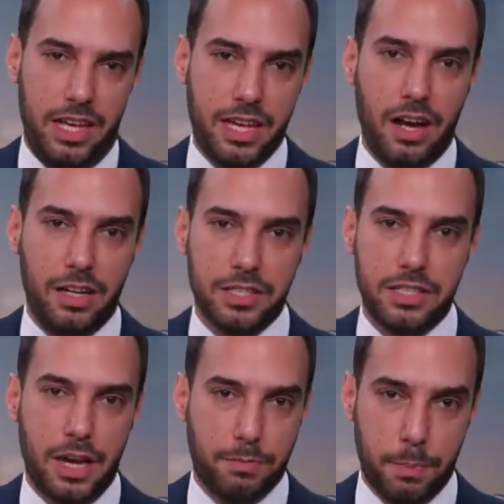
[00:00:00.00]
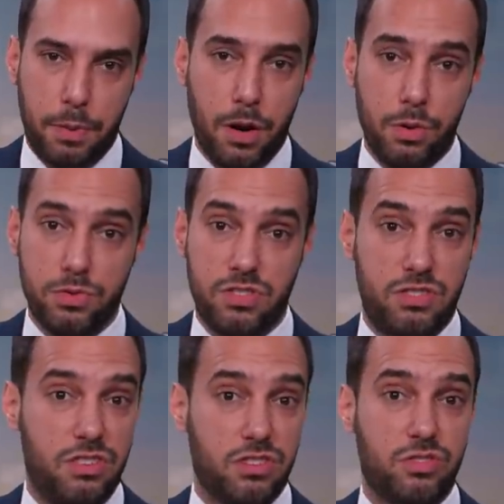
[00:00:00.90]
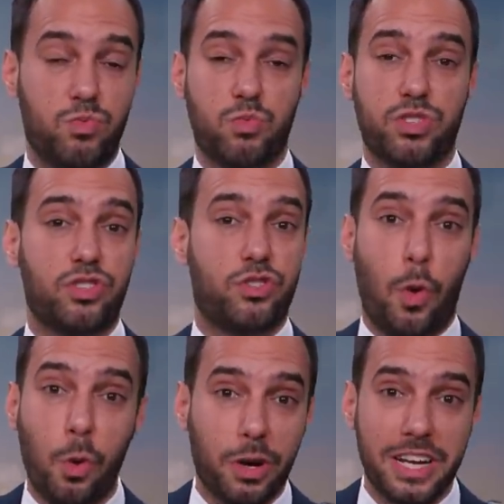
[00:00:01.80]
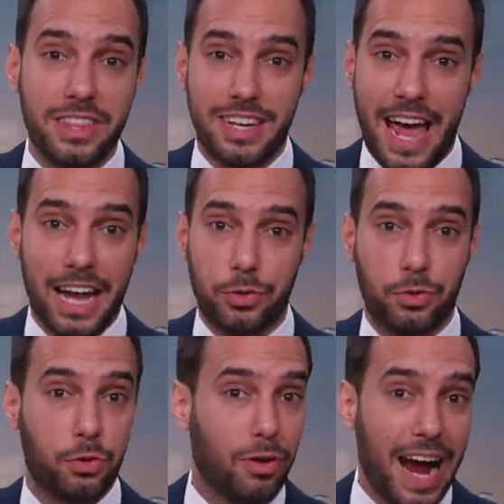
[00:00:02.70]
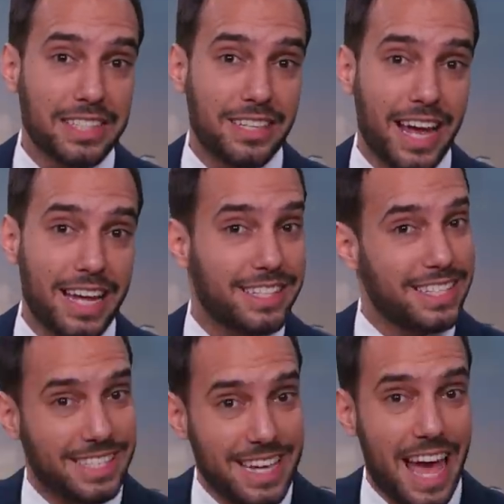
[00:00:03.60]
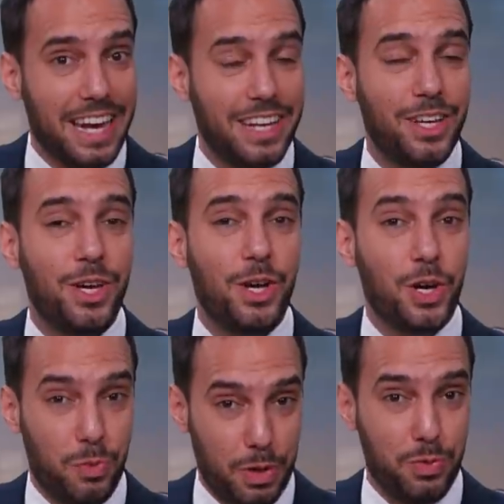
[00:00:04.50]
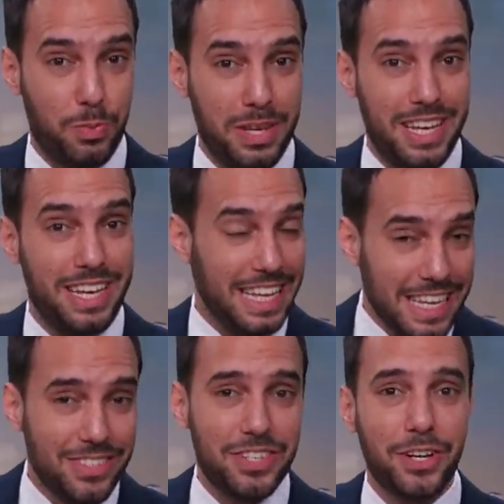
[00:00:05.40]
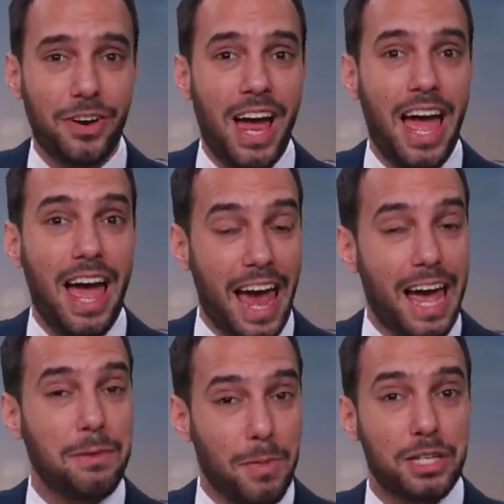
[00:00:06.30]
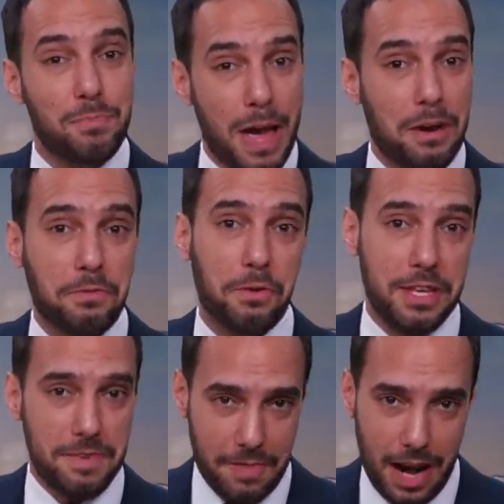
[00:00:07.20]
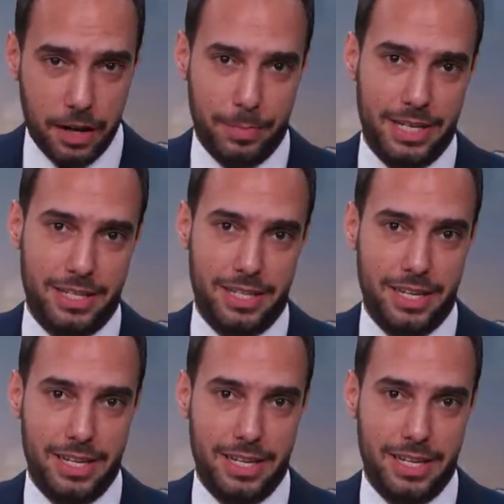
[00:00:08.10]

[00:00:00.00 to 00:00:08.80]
Ecologists have proposed just restoring the natural grasslands instead, which would be easier and much better for the environment.